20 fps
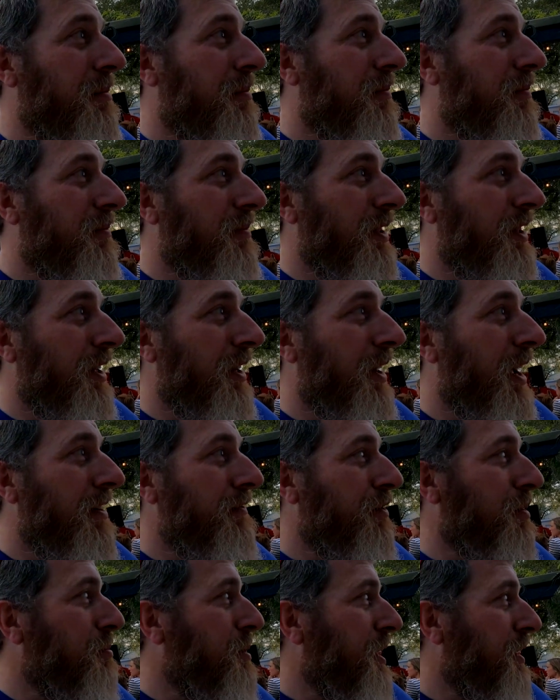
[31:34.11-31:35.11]
And the
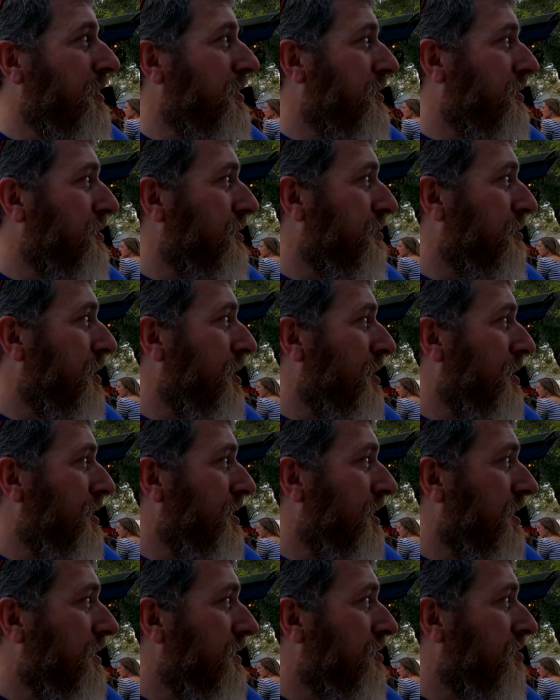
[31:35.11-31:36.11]
line for beers is too long,
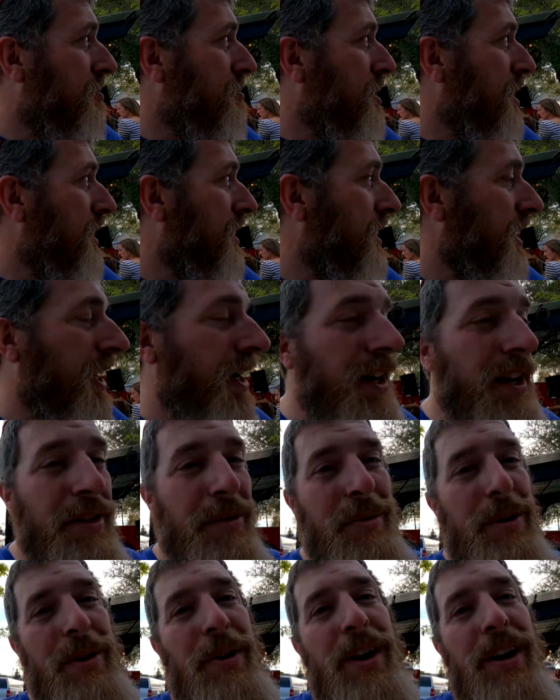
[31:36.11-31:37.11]
so I'm not gonna get
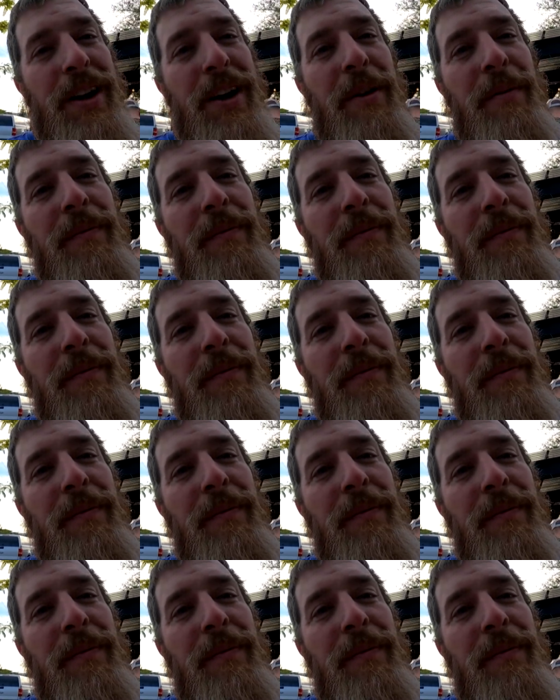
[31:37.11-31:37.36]
another one right